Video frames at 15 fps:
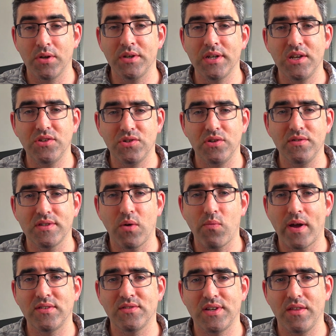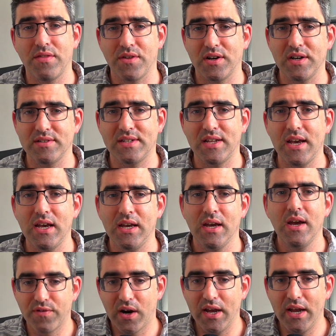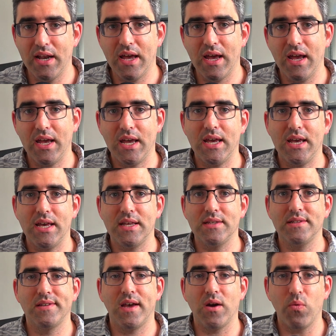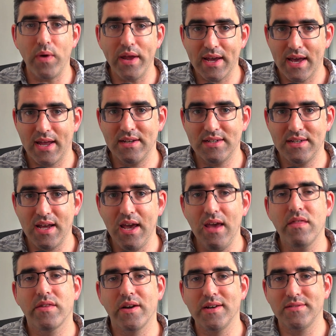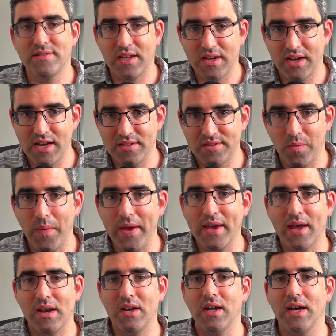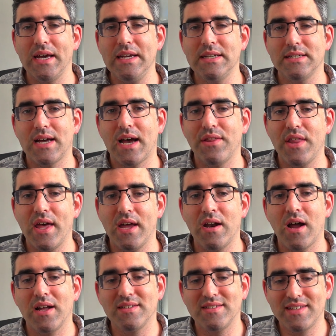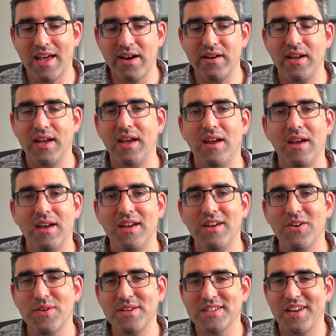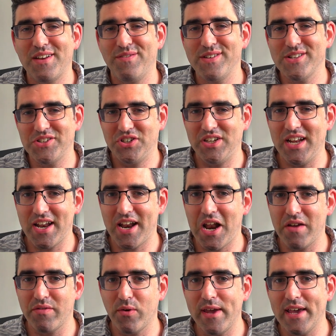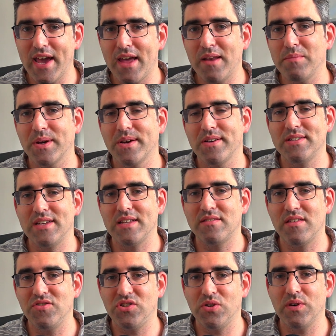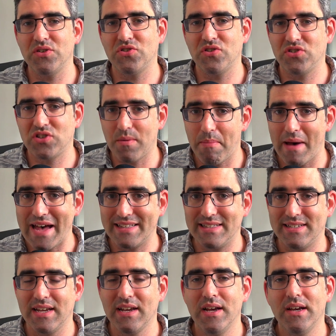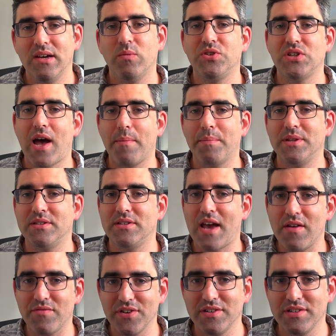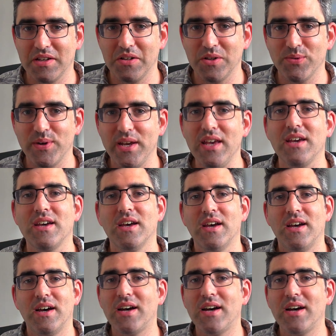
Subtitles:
Monday, Tuesday, Wednesday, Thursday. Friday is a weekend day. Thursday night is a weekend night. And then on Saturday, you always kind of feel cheated out of a weekend because it's the Jewish Shabbat, which happens every single week.